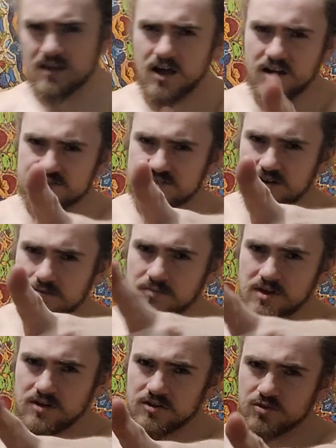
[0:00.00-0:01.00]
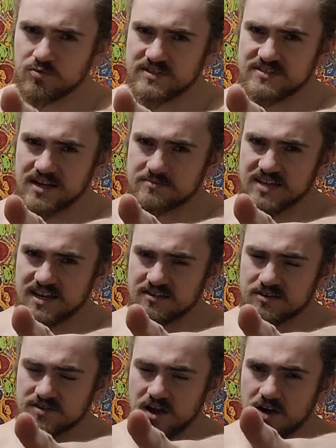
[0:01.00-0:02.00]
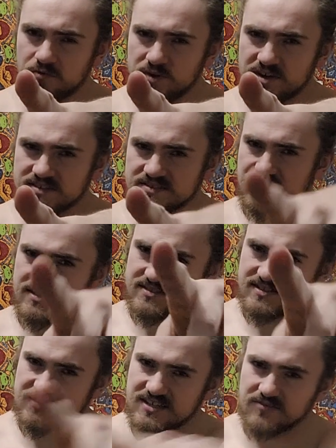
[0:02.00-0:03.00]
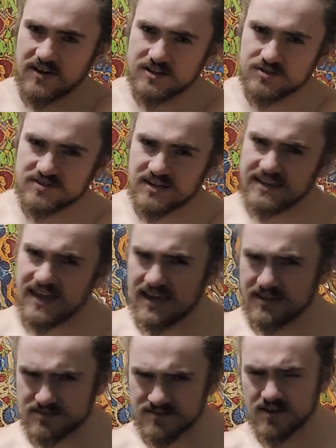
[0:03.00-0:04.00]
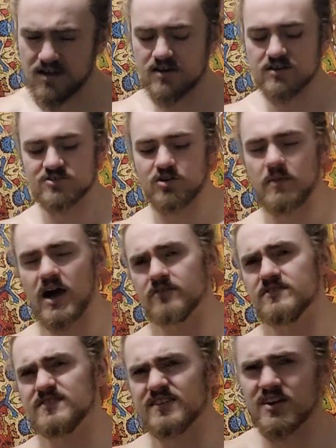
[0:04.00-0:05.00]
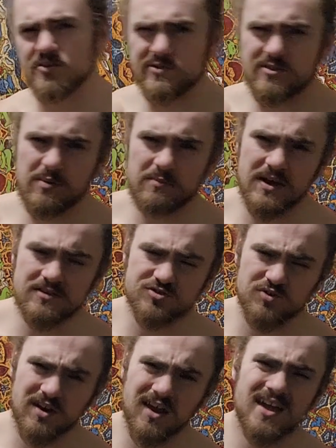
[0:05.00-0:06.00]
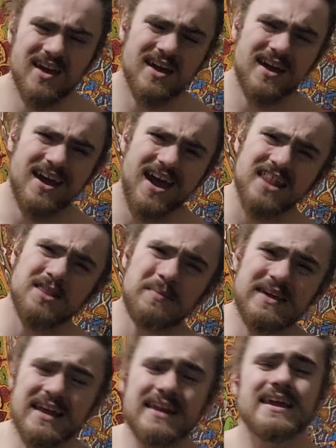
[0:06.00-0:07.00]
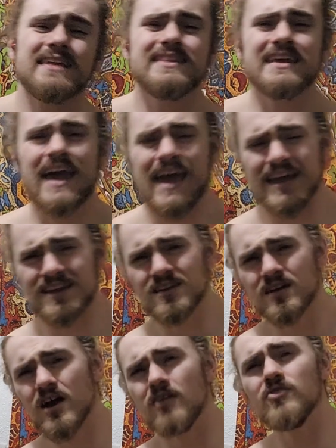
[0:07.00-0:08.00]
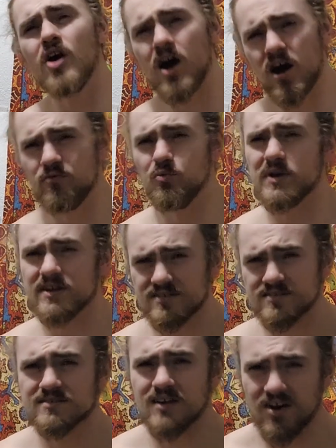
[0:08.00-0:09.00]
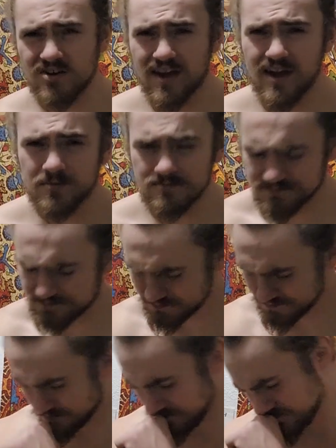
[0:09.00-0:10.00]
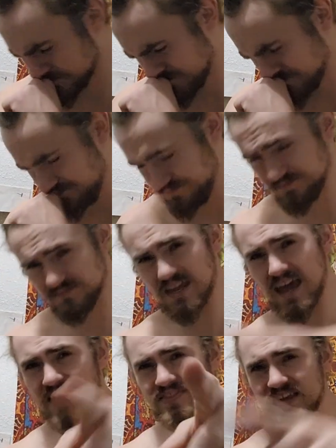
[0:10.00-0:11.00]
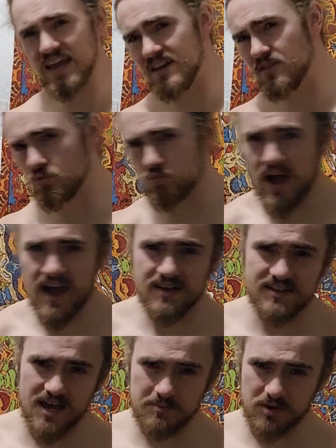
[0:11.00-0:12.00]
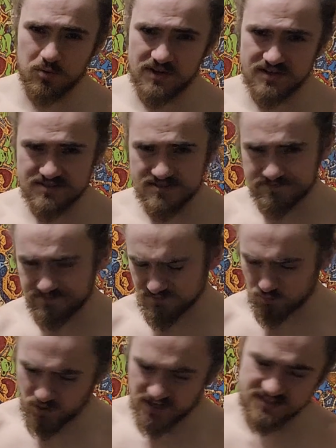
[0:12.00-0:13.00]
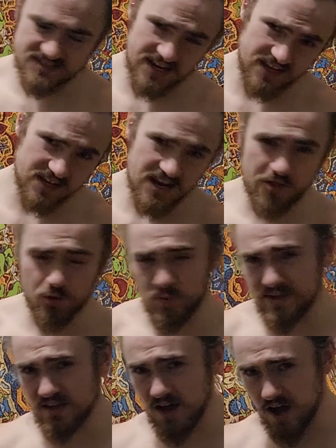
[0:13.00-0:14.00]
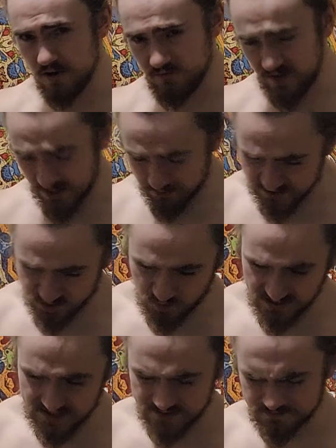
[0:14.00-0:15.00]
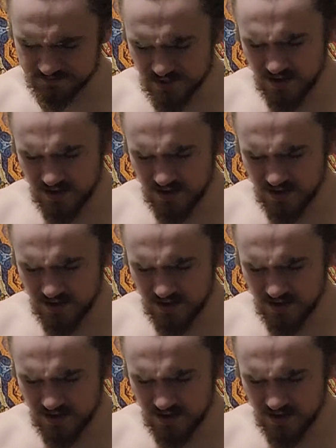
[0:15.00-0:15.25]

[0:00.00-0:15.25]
also, the reason I'm taking those off weeks is to see if I lose any gains. So I'm obviously going to be measuring at the beginning at the end of the off weeks, okay? At the end of the rock climbing weeks. We're going to take another week off in between.